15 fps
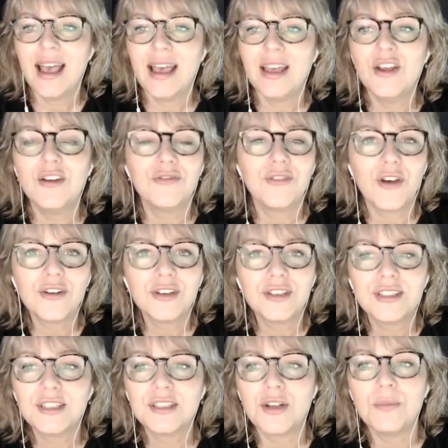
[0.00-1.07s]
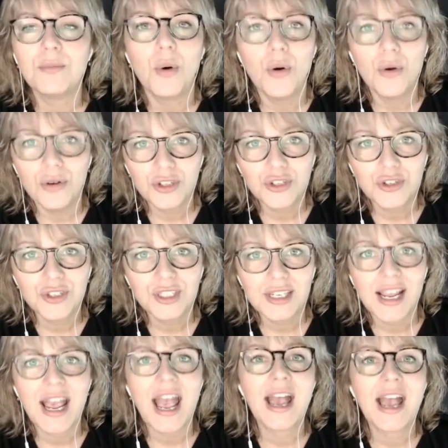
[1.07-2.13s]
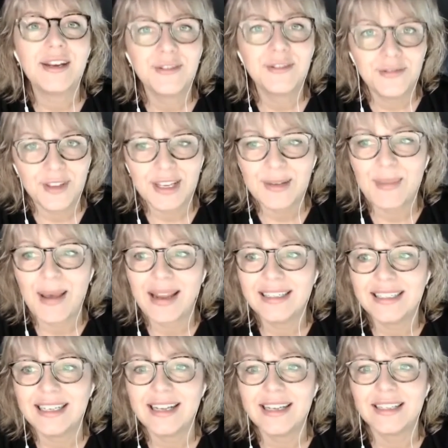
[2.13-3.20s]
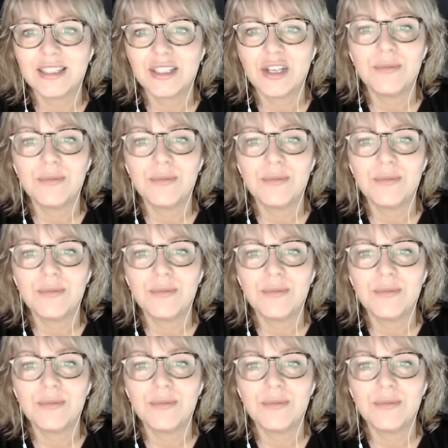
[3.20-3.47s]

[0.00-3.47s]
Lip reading: And her focus is on portrait and figure paintings.